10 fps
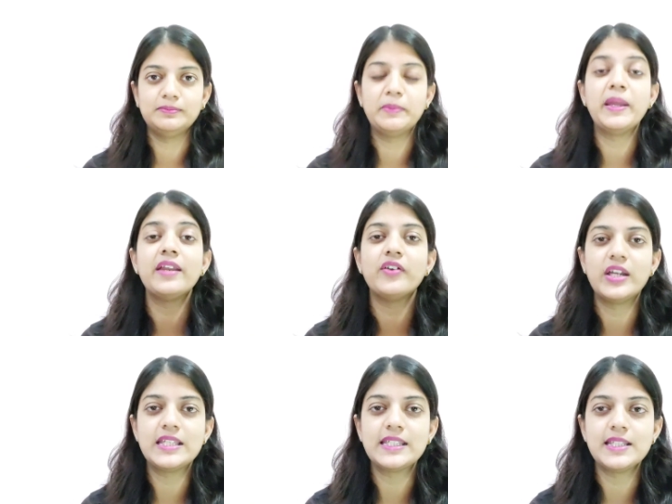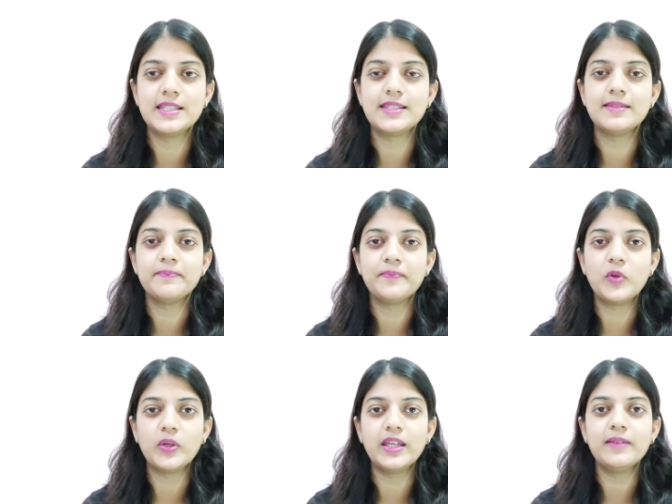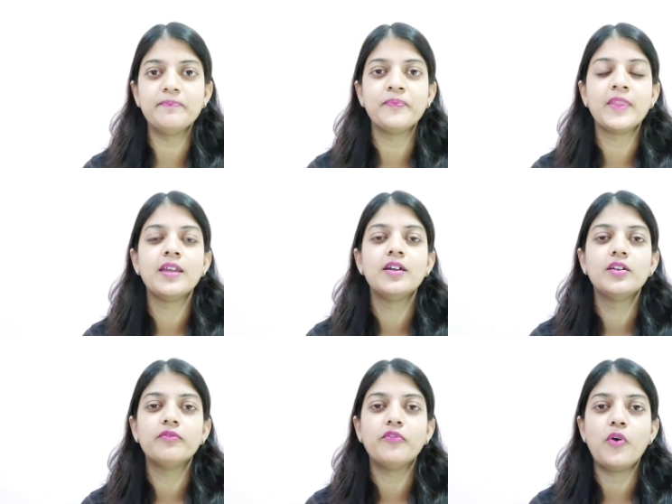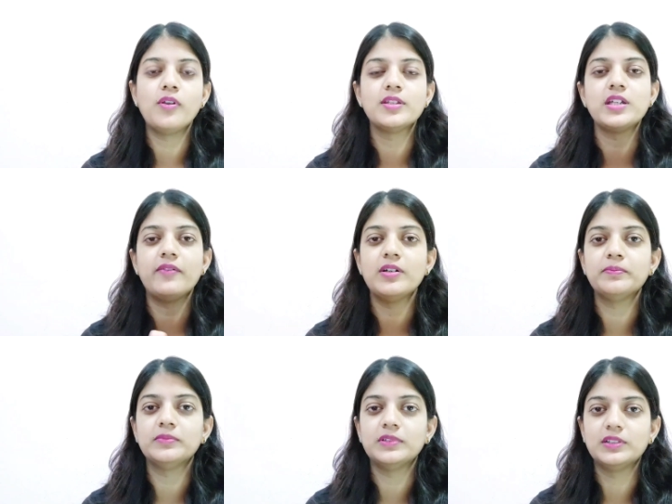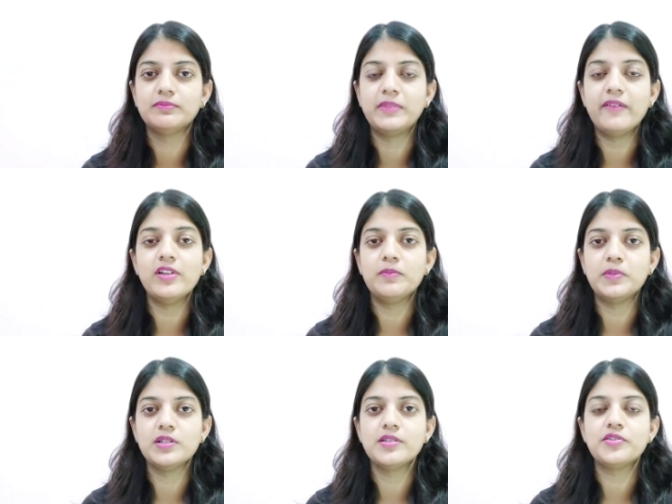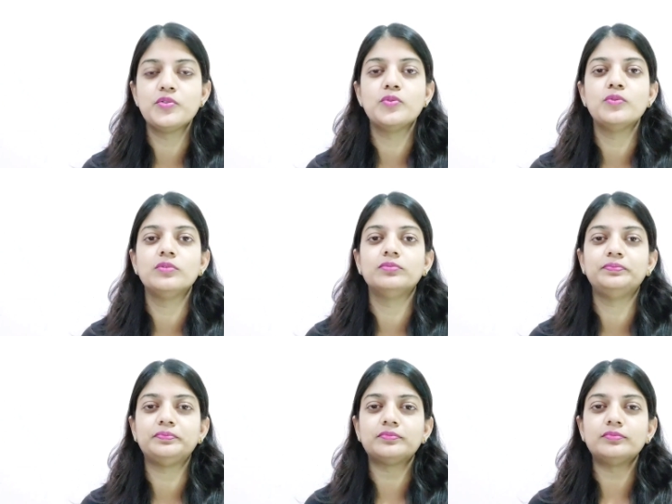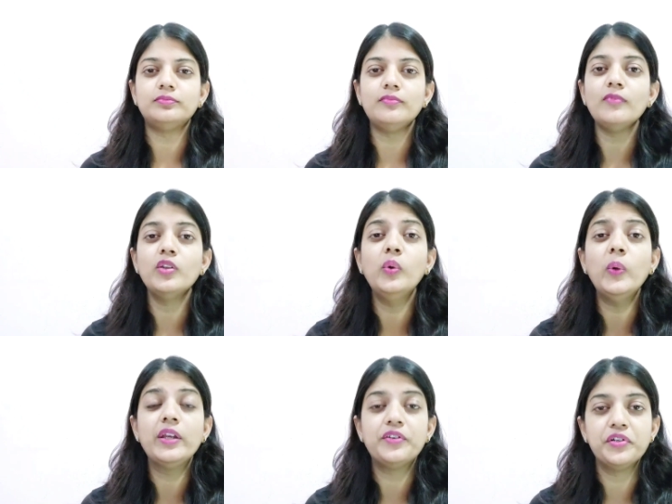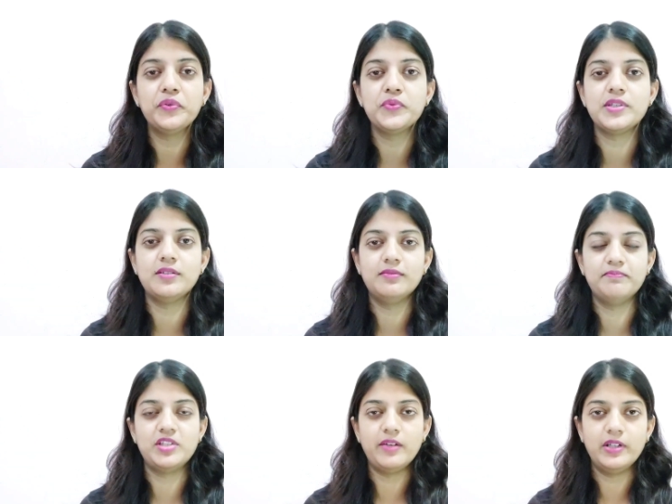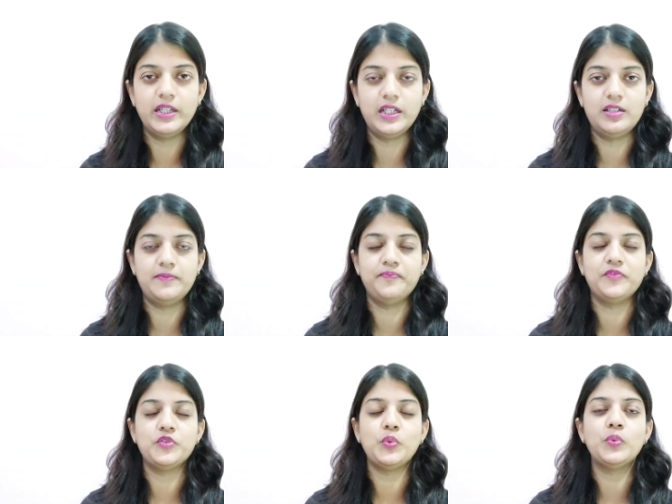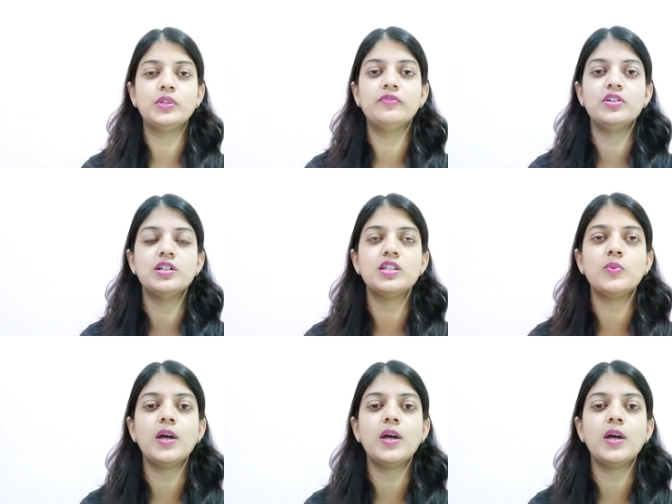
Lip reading: main reasons, okay, for the Java developers to introduce Java 8. So the first